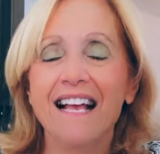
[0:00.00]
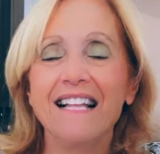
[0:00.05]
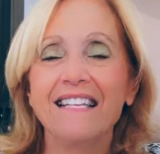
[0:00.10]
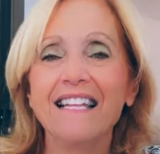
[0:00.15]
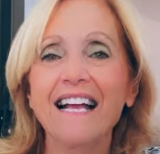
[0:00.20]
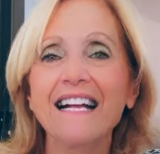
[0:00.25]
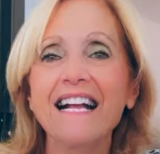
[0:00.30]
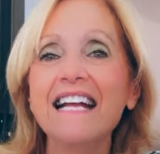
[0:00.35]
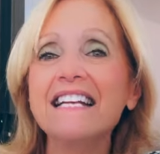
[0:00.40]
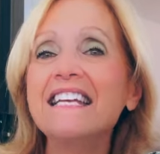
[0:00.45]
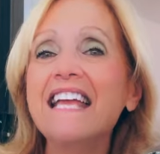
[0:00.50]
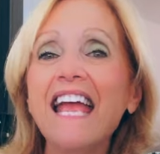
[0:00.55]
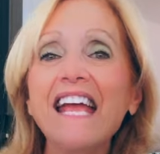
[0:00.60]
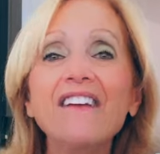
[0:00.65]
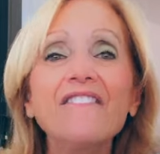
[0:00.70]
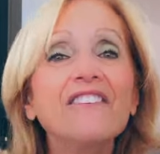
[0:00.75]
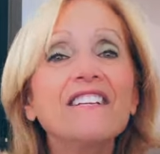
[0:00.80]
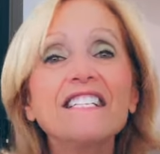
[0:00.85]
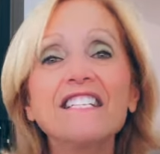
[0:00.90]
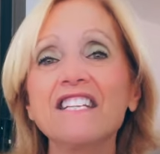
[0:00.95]
Like I
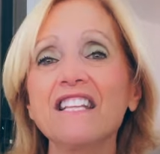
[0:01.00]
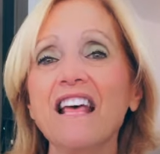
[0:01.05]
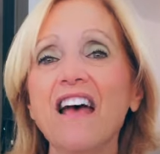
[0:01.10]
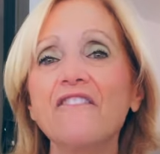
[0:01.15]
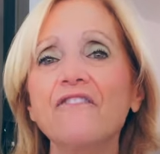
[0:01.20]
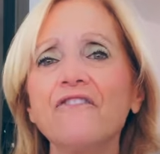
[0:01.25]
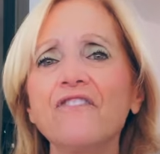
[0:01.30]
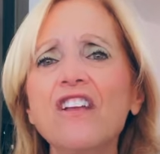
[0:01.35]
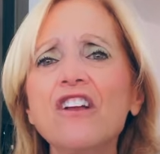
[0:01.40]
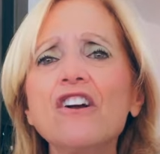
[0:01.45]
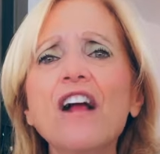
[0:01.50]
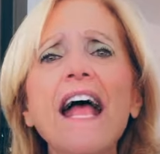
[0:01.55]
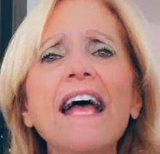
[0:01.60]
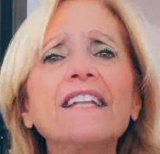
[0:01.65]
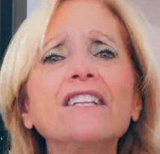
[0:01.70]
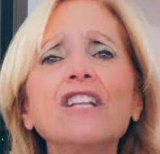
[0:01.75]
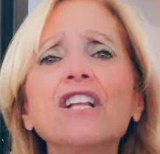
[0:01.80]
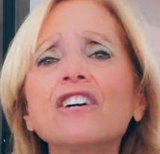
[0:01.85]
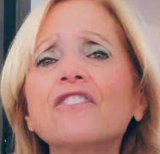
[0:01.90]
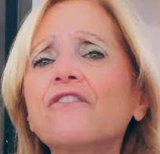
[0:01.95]
gave into that fear.
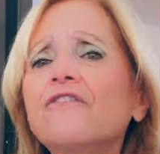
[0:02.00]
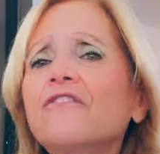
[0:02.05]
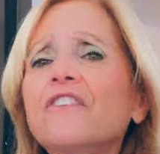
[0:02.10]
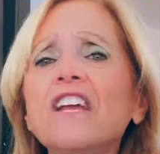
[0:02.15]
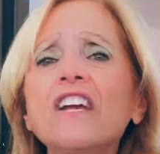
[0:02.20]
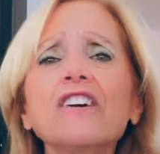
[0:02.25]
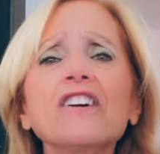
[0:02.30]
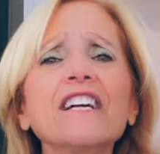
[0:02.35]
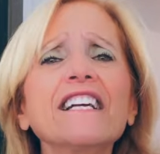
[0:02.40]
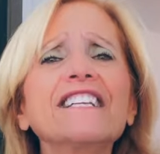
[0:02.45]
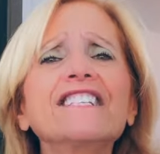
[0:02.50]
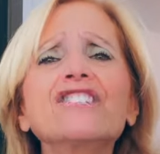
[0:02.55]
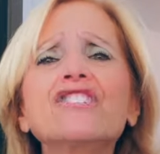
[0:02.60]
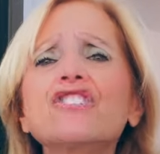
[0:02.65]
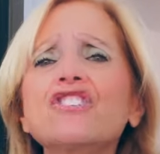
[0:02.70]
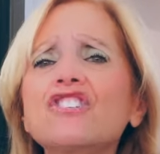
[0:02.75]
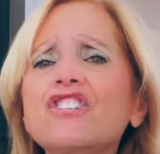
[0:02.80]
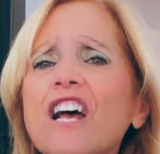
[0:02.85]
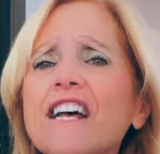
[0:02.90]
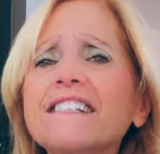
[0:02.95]
And look, fear
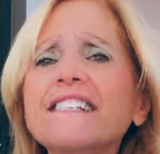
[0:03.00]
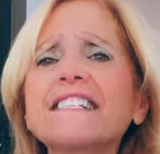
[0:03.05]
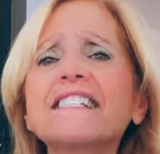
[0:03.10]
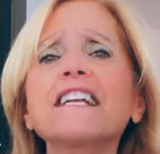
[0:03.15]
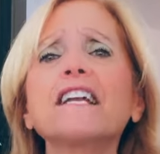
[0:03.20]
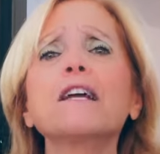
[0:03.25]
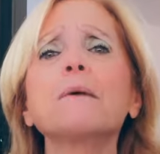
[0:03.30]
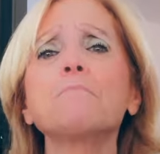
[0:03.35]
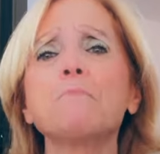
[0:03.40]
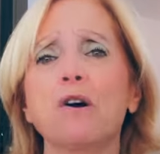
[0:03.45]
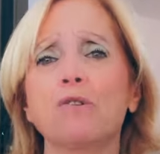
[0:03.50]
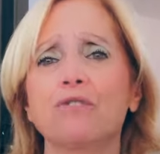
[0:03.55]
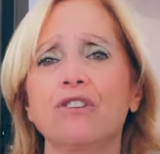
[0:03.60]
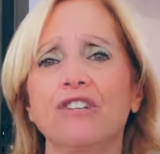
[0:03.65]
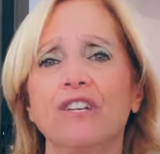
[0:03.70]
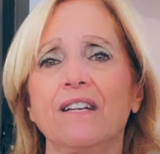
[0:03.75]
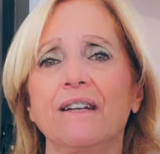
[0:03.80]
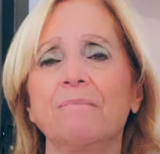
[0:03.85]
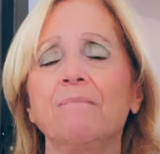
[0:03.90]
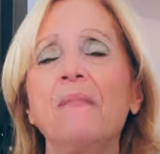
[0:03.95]
is just an
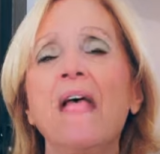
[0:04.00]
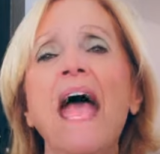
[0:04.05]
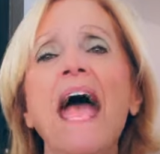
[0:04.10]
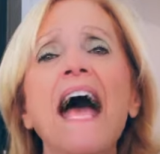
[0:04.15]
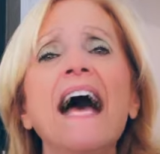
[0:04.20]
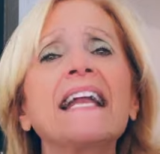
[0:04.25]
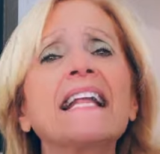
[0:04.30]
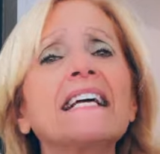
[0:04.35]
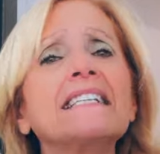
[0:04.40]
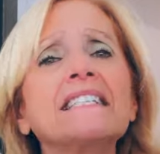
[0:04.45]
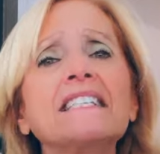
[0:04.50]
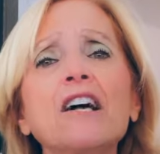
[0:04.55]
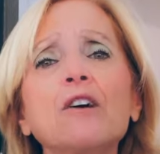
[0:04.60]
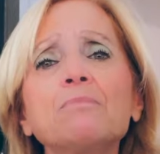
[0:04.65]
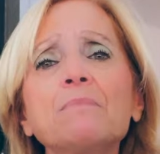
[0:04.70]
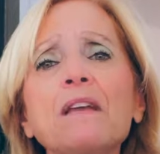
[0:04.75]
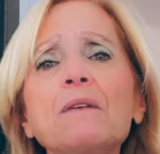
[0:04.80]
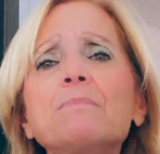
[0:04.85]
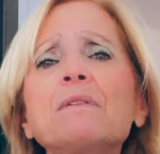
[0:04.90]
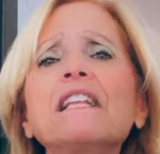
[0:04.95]
emotion. And I tell
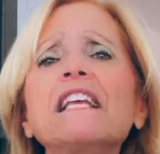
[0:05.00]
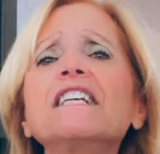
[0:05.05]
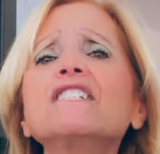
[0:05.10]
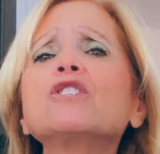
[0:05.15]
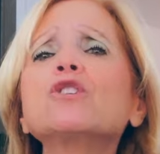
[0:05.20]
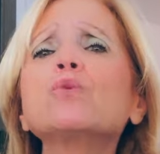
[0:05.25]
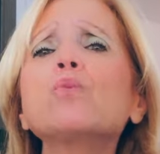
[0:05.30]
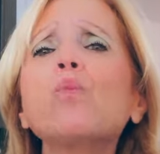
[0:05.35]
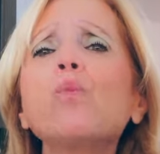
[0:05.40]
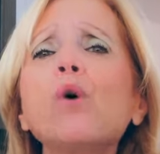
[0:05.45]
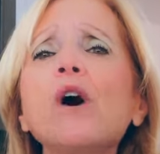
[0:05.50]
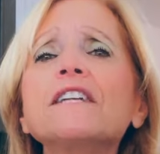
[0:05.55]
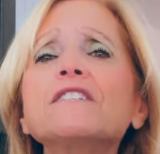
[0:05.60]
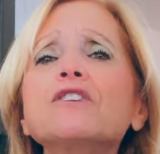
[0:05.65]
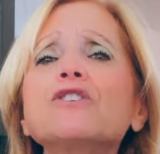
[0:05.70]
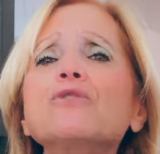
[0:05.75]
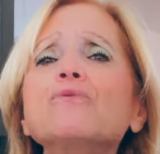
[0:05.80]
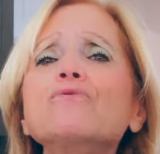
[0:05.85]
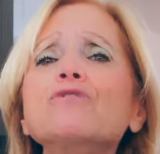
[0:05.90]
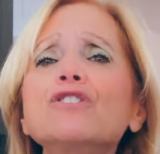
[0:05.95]
people it's
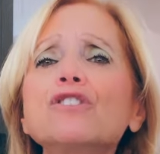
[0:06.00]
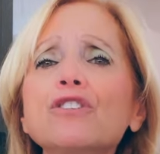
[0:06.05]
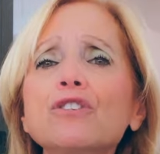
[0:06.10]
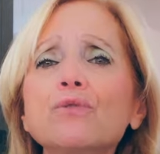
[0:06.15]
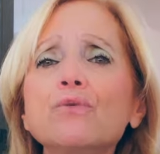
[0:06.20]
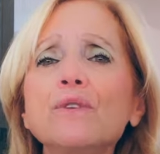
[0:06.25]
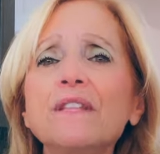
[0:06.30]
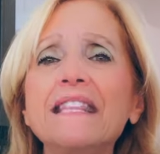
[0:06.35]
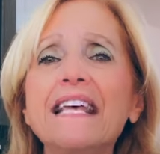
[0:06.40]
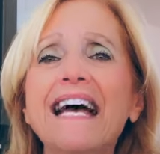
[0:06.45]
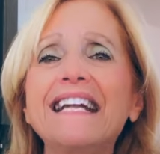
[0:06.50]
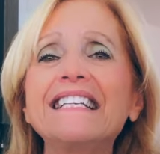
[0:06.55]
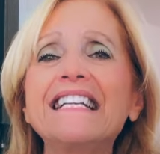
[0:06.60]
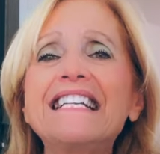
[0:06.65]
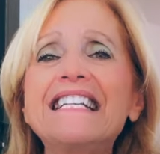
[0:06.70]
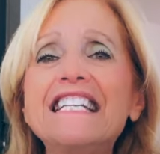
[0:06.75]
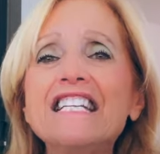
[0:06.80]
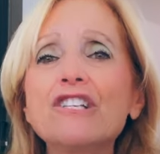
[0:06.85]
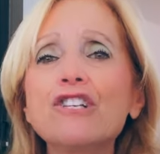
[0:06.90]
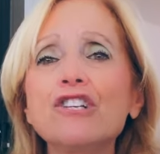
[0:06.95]
what you do with that
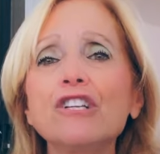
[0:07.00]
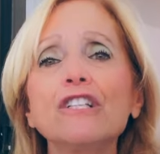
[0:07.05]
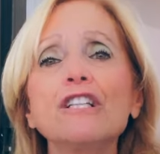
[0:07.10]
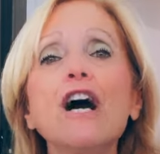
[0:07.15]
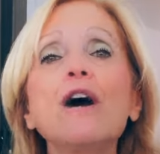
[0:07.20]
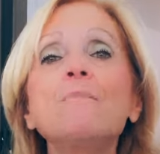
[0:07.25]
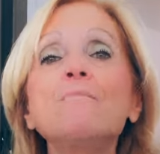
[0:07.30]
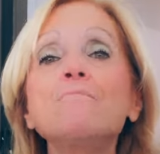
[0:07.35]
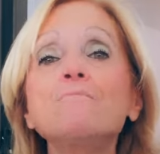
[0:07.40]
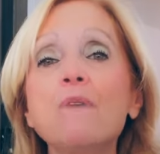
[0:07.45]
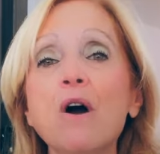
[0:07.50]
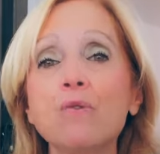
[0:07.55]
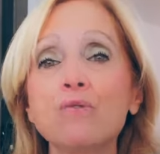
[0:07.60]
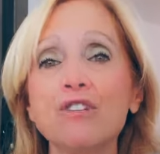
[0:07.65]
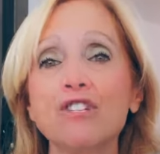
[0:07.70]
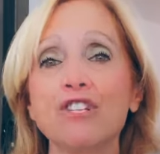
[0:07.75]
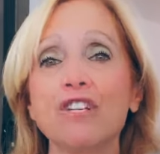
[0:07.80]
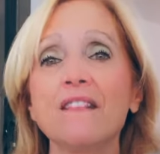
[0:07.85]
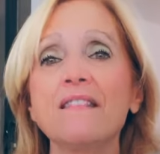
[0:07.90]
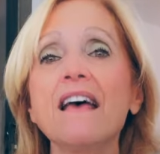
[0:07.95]
initial
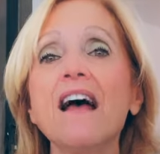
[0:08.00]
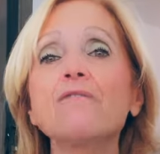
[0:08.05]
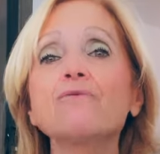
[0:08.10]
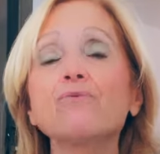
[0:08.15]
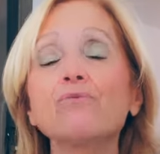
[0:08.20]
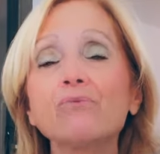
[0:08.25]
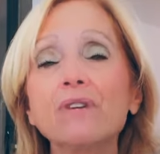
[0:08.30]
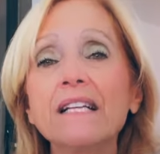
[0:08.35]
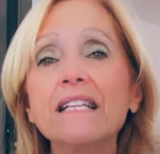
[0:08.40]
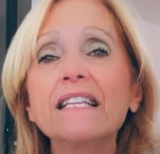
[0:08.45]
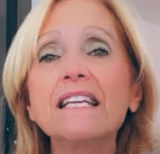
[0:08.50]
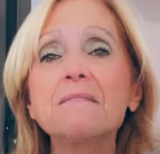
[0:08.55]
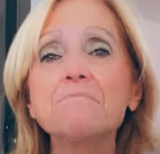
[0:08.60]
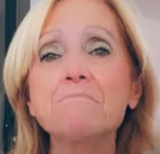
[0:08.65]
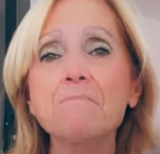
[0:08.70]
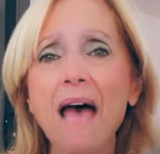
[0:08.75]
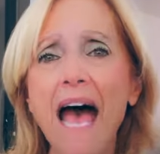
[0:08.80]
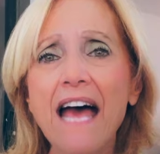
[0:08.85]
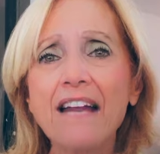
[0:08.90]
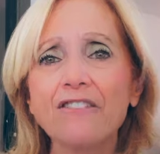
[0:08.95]
emotion that really
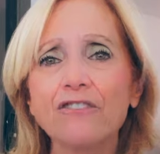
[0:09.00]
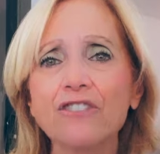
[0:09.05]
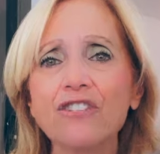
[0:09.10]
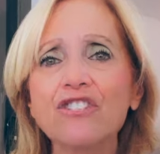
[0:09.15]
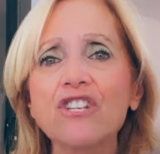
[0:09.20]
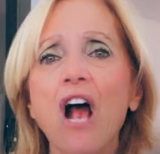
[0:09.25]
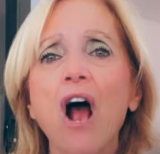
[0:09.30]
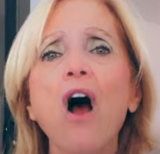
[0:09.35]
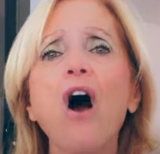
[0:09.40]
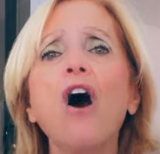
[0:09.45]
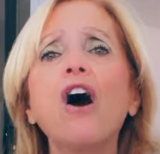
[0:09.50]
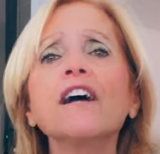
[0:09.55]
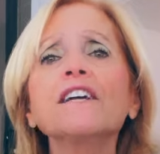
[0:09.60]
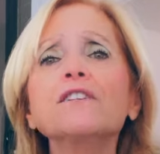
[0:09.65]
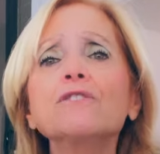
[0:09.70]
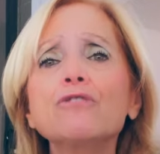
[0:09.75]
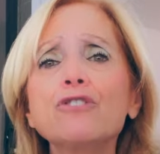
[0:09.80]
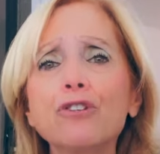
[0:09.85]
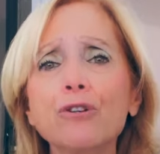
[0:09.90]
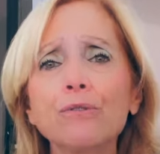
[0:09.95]
matters. Are
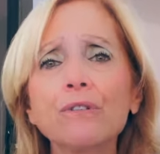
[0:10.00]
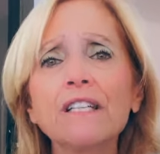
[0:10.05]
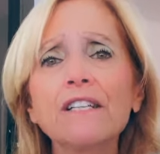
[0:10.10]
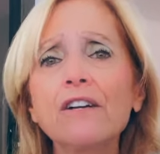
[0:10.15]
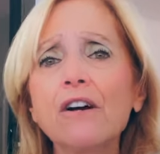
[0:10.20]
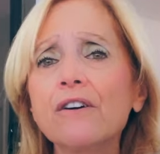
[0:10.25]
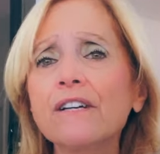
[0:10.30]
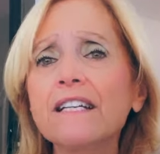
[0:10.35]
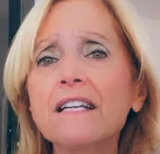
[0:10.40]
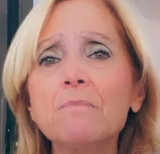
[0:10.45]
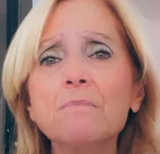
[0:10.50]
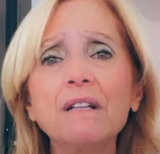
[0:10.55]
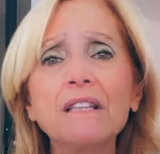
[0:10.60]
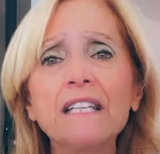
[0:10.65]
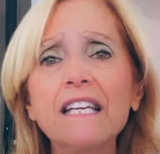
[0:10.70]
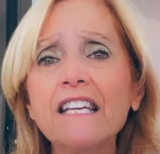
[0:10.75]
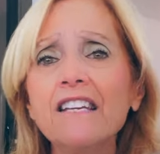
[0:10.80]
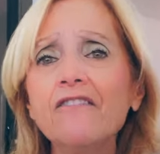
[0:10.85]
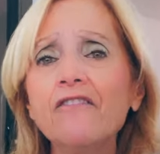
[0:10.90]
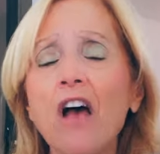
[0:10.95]
you truly going to
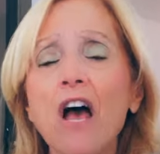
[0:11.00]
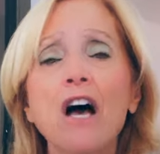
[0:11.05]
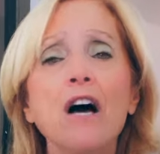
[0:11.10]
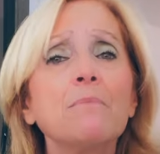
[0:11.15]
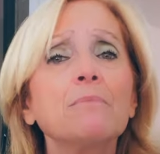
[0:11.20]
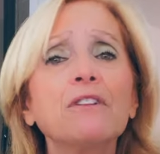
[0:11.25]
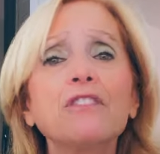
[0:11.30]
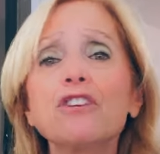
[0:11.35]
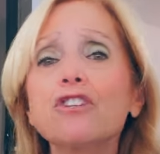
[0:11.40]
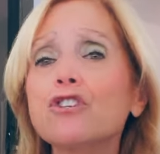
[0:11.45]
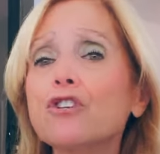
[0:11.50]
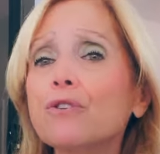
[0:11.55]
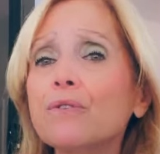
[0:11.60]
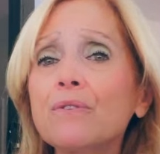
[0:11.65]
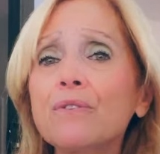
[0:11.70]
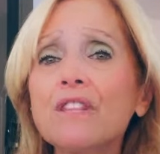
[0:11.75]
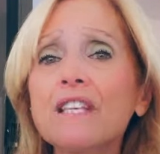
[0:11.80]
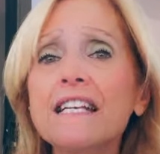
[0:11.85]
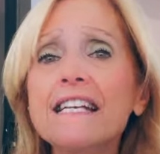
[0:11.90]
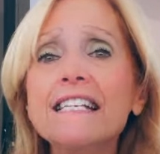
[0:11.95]
believe? But the
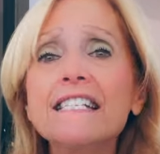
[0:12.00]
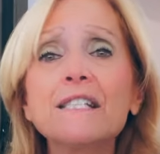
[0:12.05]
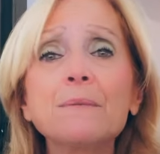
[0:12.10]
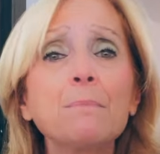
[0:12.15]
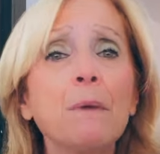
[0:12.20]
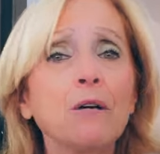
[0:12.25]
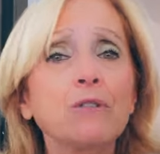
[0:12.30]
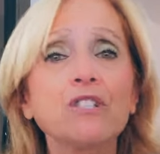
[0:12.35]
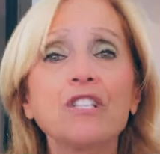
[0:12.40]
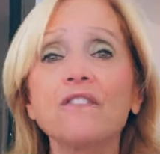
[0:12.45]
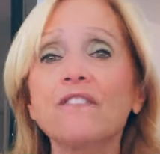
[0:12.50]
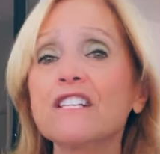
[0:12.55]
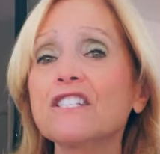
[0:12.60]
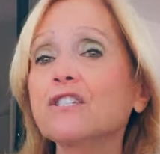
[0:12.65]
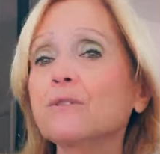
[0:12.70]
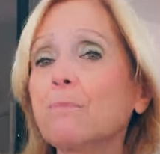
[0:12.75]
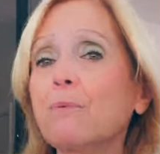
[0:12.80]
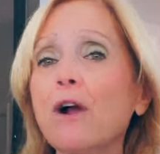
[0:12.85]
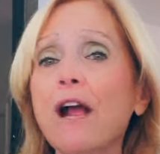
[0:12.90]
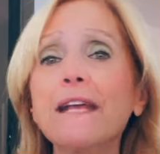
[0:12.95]
truth is most of
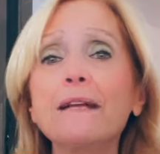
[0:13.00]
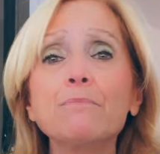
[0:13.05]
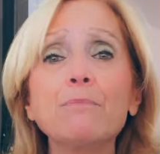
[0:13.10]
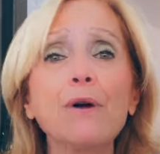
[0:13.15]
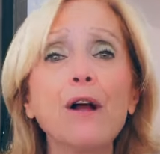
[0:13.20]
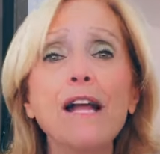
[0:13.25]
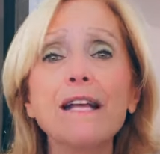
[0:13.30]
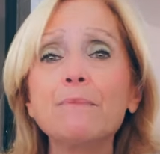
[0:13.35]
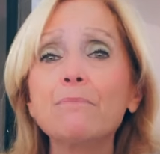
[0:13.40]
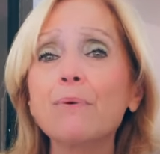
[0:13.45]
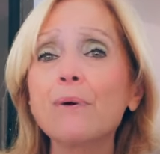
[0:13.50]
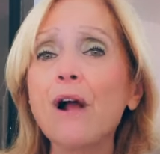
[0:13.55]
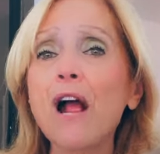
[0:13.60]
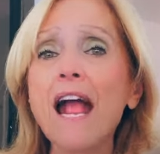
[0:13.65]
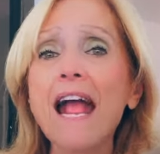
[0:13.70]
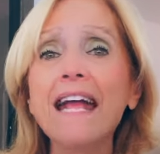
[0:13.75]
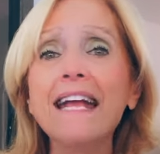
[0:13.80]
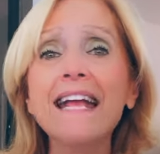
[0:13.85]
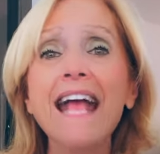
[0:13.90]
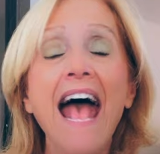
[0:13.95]
us pray and pray and
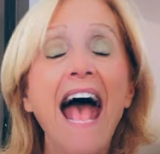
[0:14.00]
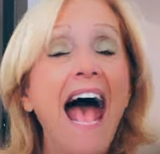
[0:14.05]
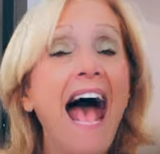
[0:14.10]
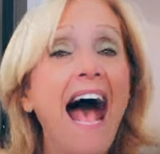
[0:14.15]
pray.